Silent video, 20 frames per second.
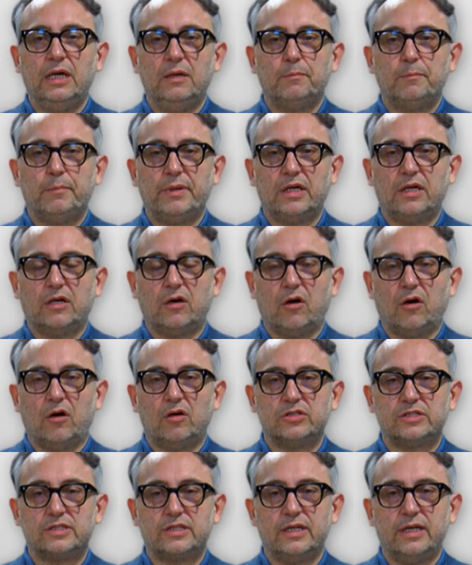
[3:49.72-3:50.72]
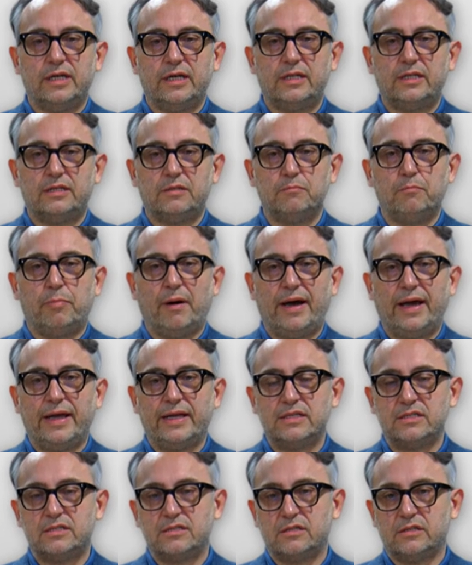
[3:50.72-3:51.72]
because it
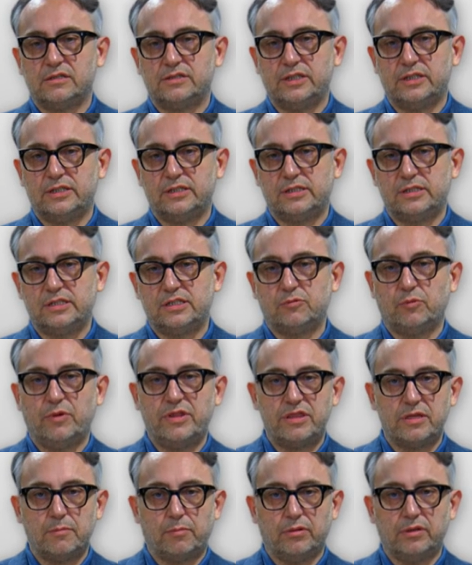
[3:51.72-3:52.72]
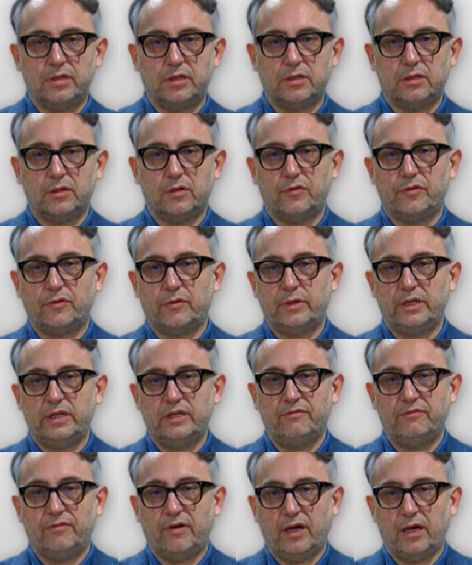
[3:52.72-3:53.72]
binds citizens with the political
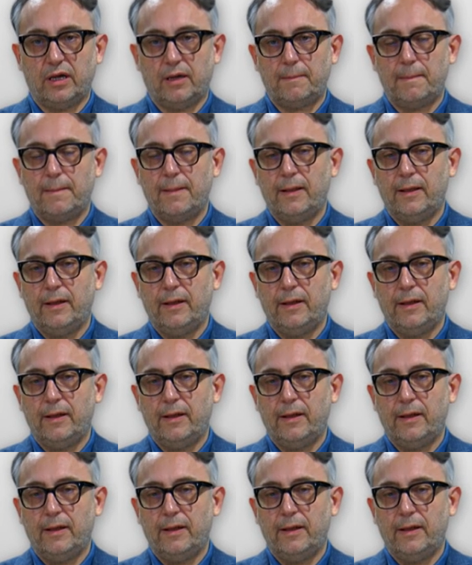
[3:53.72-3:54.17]
authority via